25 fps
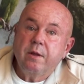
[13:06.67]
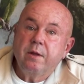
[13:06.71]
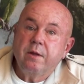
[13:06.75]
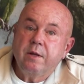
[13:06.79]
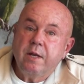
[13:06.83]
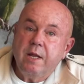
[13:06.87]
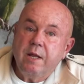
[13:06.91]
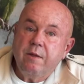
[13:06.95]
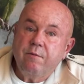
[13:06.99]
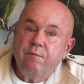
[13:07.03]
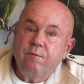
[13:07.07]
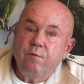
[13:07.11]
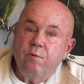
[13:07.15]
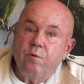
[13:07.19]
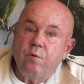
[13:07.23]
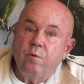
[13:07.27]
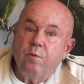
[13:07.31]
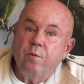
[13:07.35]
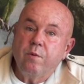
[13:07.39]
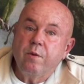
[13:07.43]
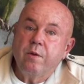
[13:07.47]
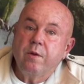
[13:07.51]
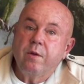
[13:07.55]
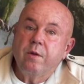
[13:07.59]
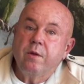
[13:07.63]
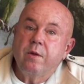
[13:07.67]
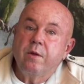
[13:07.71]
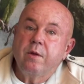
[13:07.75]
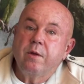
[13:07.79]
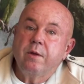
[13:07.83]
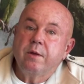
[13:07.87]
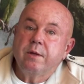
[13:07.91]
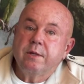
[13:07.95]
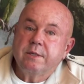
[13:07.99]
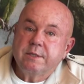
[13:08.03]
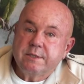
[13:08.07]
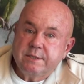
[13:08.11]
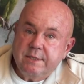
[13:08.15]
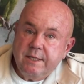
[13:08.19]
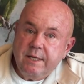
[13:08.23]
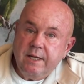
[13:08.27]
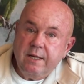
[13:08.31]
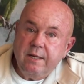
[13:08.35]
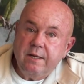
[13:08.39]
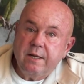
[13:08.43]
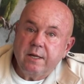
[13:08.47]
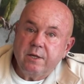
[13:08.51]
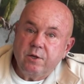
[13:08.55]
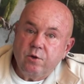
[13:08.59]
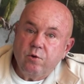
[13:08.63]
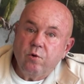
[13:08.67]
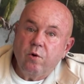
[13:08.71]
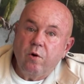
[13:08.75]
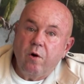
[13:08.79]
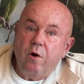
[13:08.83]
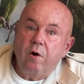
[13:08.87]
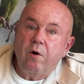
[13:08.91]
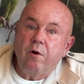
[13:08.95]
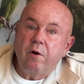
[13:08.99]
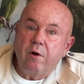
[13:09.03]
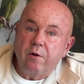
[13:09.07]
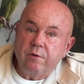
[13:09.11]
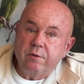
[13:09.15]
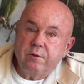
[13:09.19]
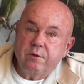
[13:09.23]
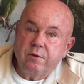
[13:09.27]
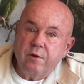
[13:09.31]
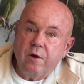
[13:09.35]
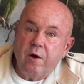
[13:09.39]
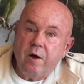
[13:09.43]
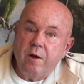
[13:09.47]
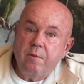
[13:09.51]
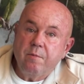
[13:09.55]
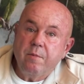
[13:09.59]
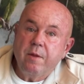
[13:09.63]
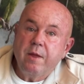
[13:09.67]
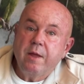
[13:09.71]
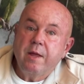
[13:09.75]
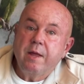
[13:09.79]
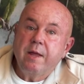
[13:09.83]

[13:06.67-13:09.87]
Therefore, see that you are on time,